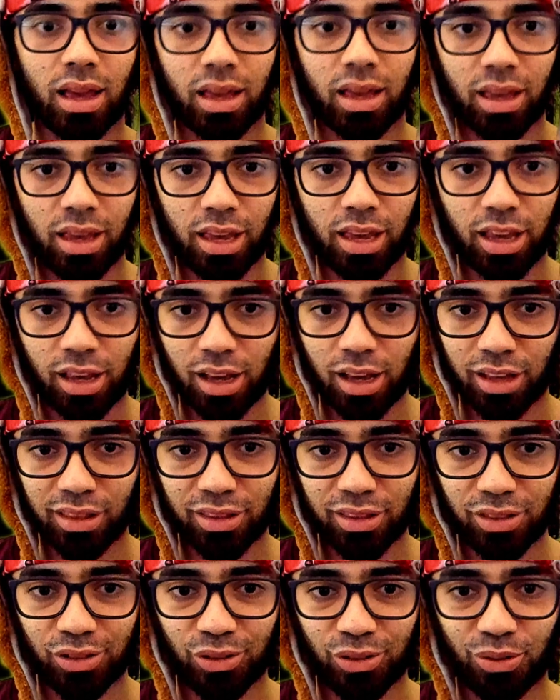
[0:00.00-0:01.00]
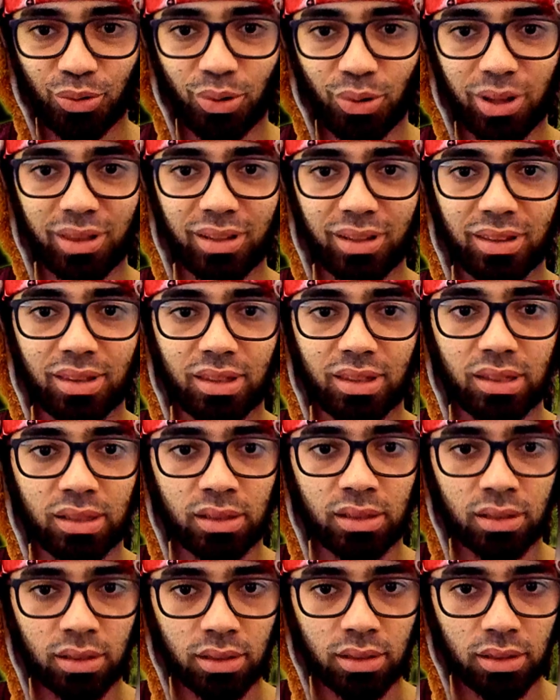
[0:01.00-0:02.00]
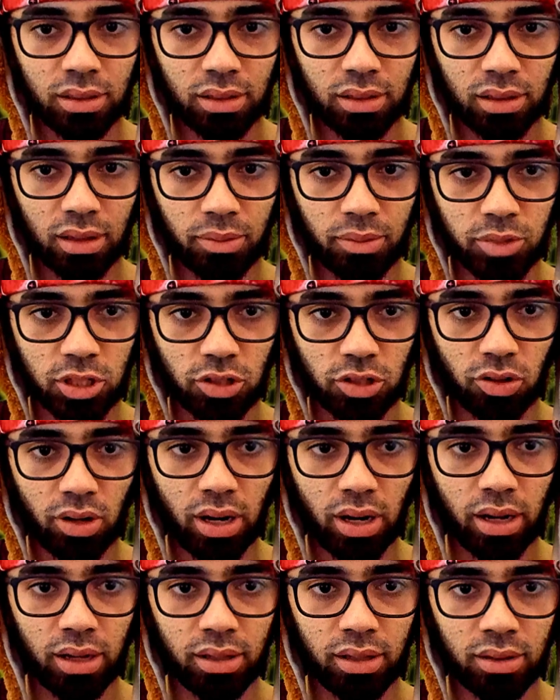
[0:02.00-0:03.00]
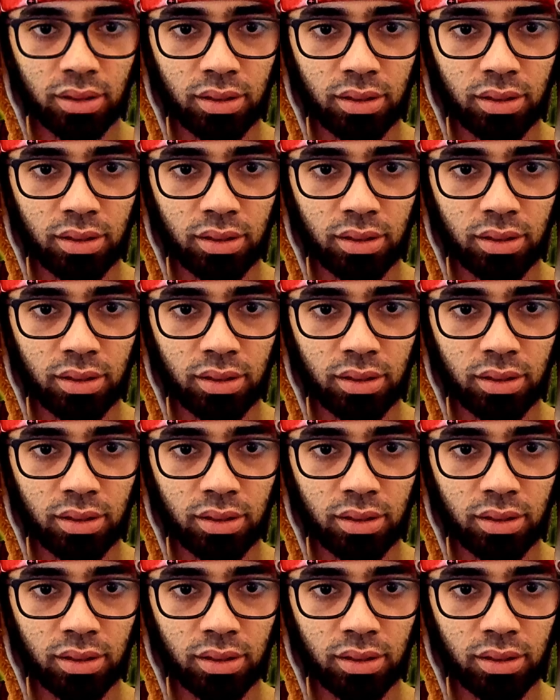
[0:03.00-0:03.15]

He can't do any. Let me see your hand.